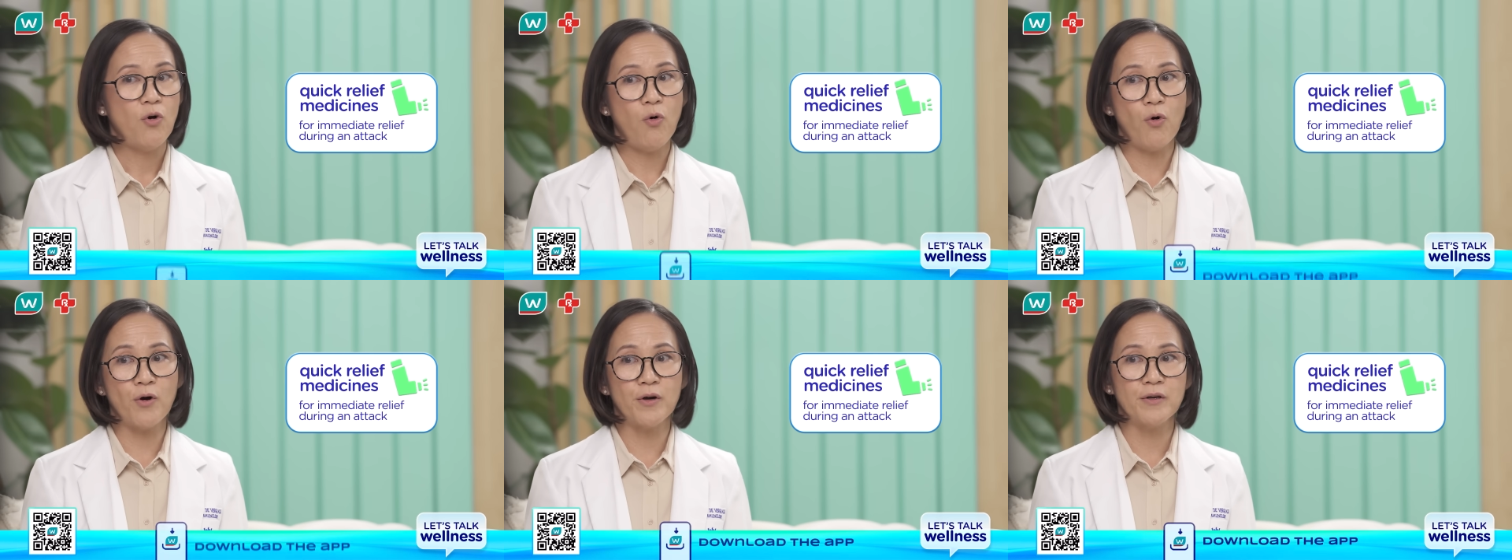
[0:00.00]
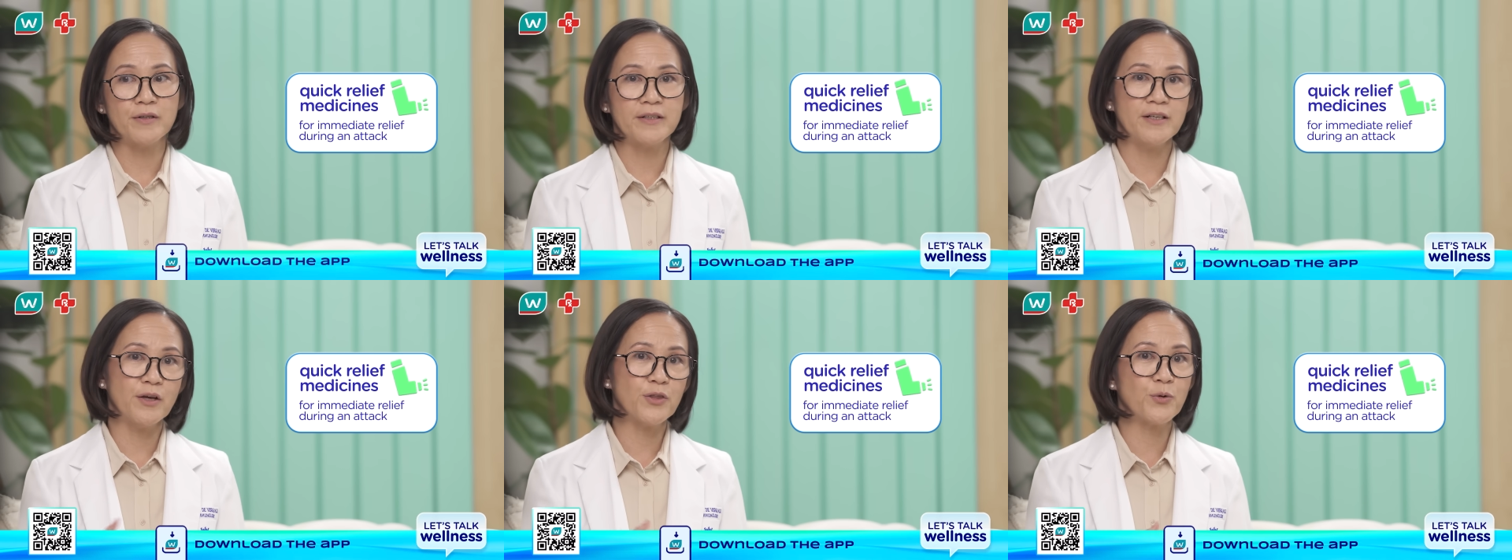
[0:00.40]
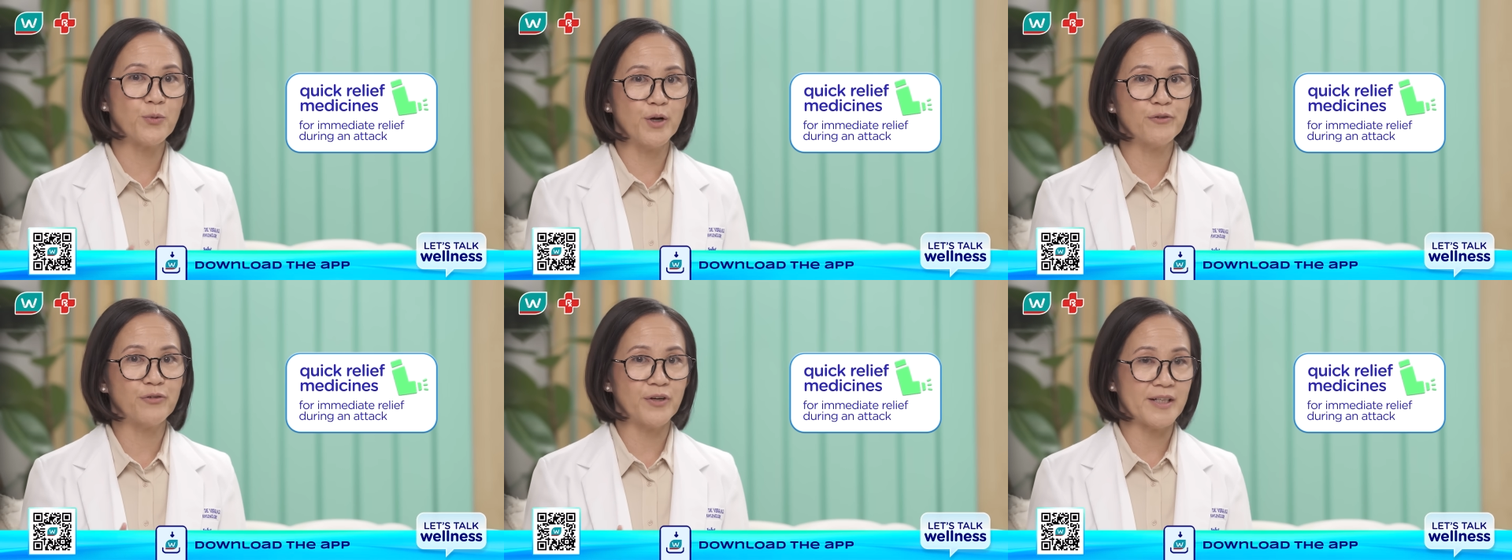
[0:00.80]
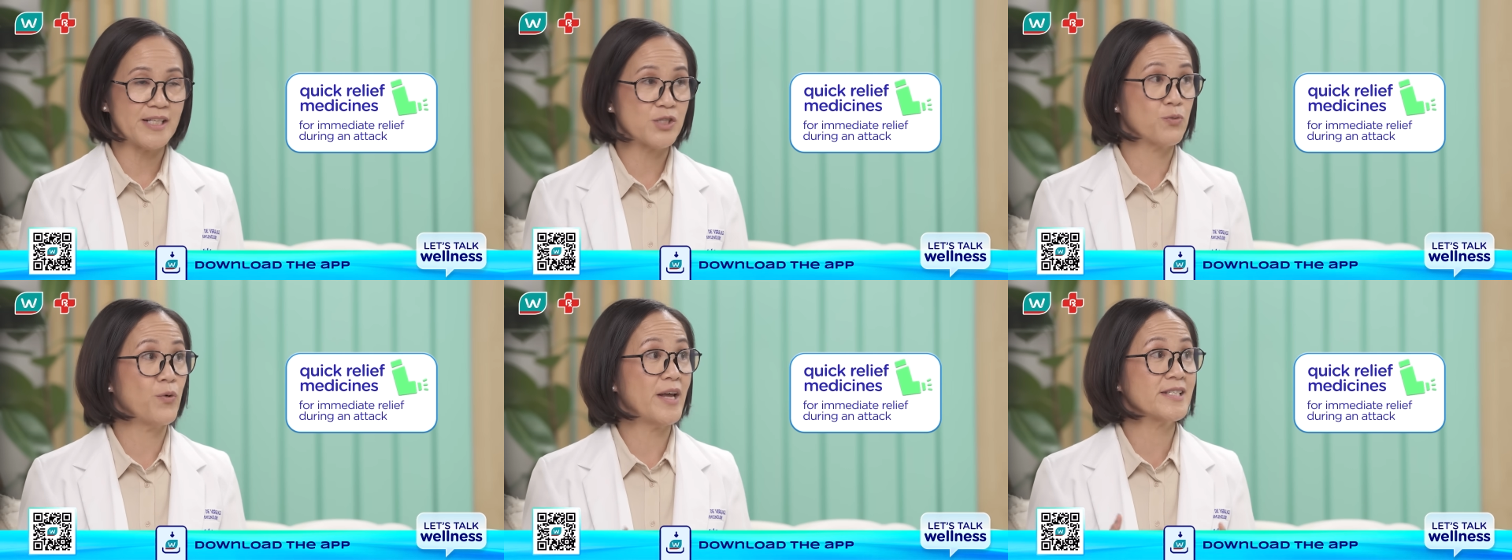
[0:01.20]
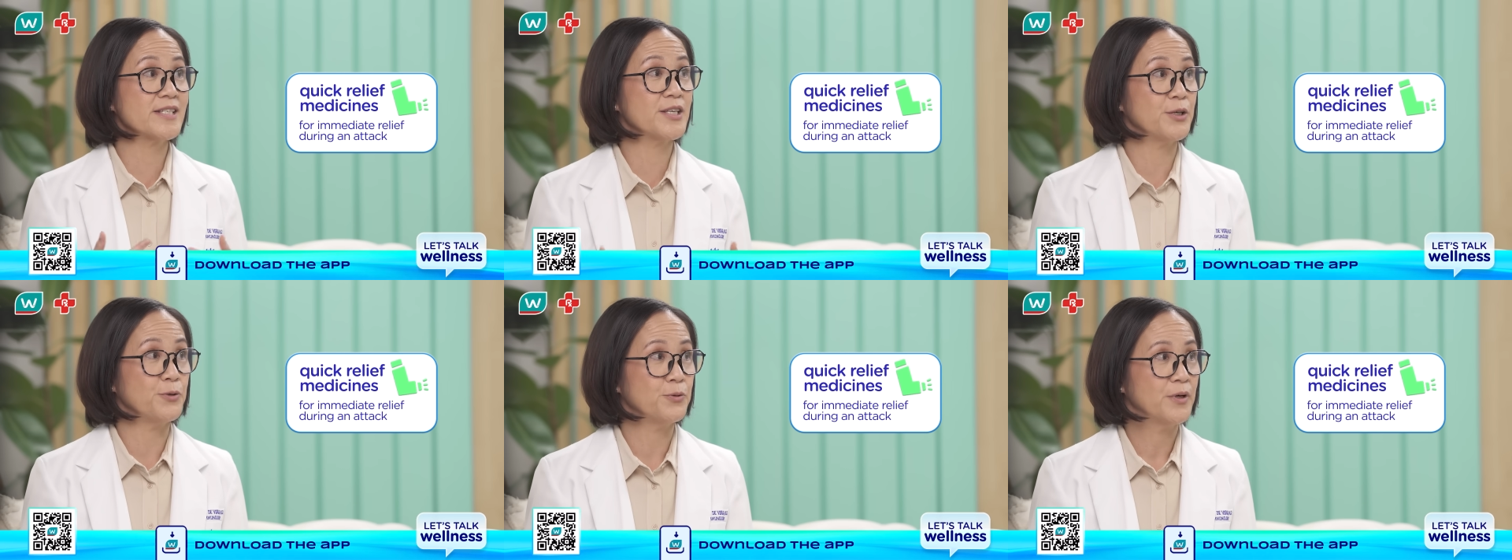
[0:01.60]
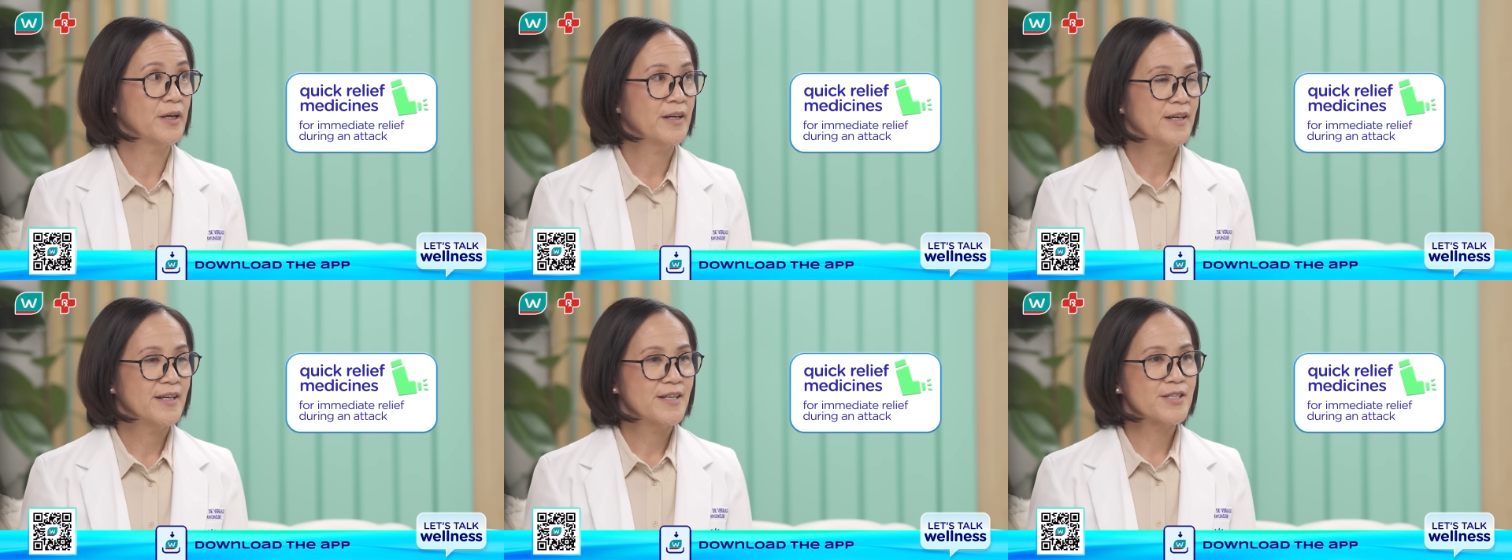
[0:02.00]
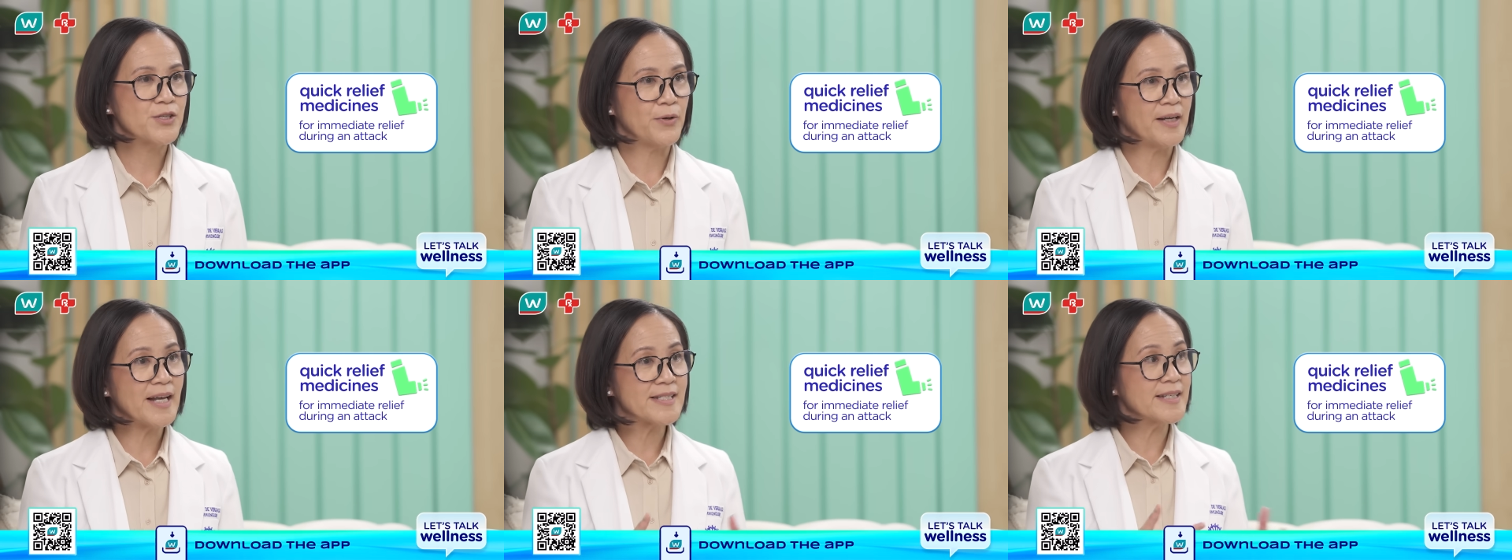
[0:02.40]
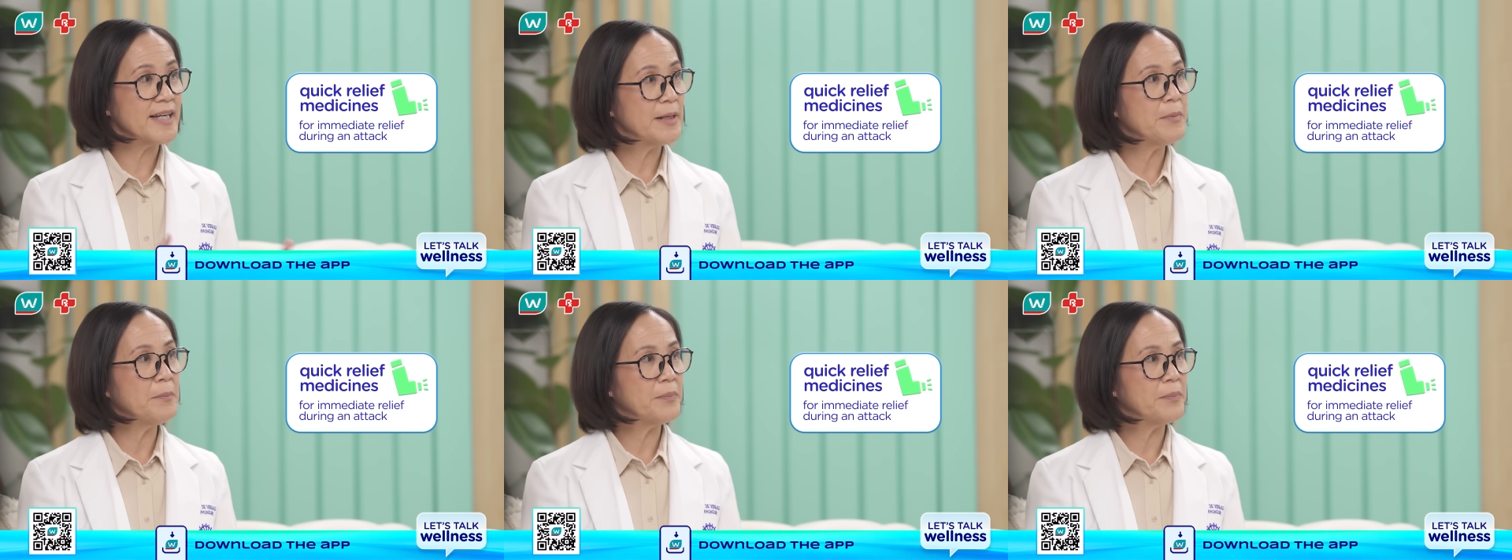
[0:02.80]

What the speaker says: Or the other word for it is rescue. So, and as the name